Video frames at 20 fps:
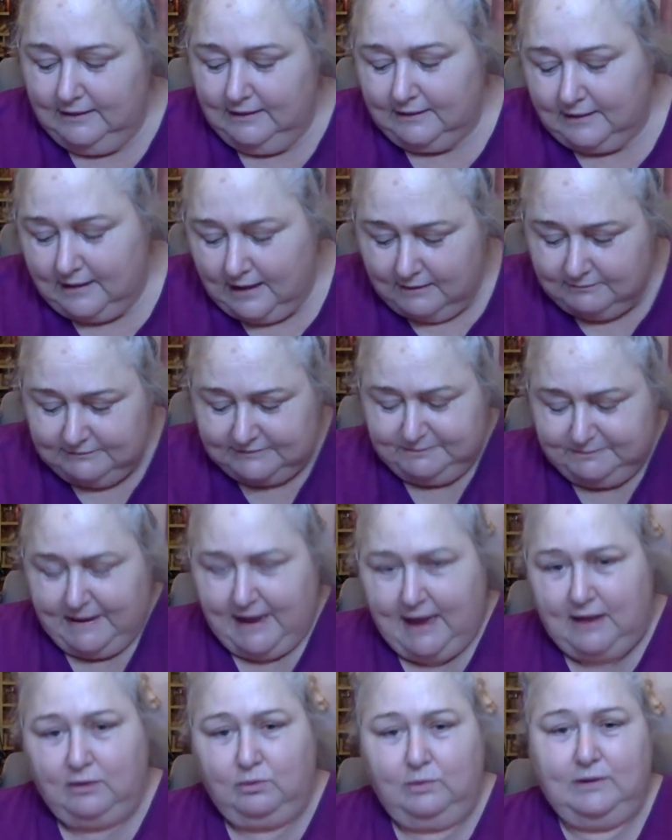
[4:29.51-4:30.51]
Comes
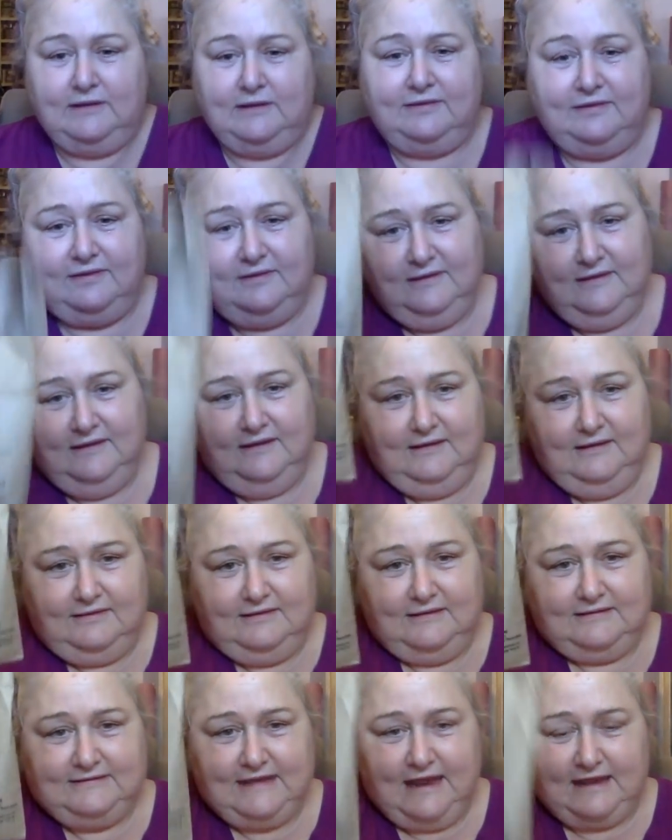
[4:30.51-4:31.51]
back with
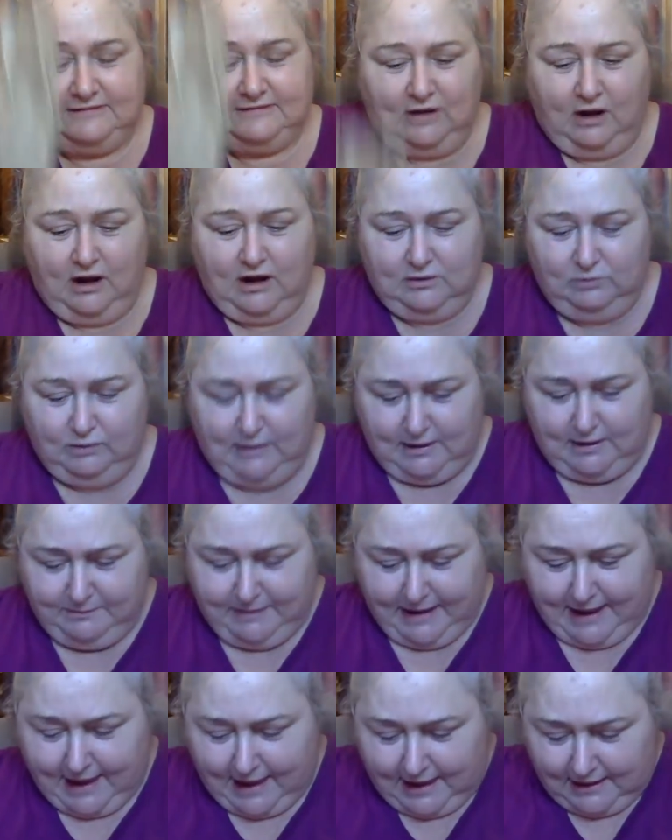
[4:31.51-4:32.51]
this Ace Hardware
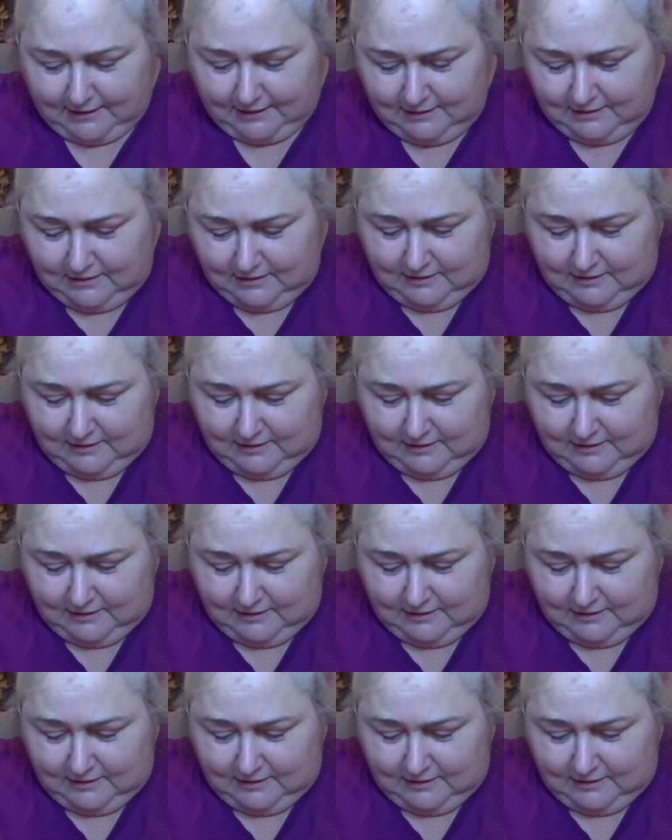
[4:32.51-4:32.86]
bag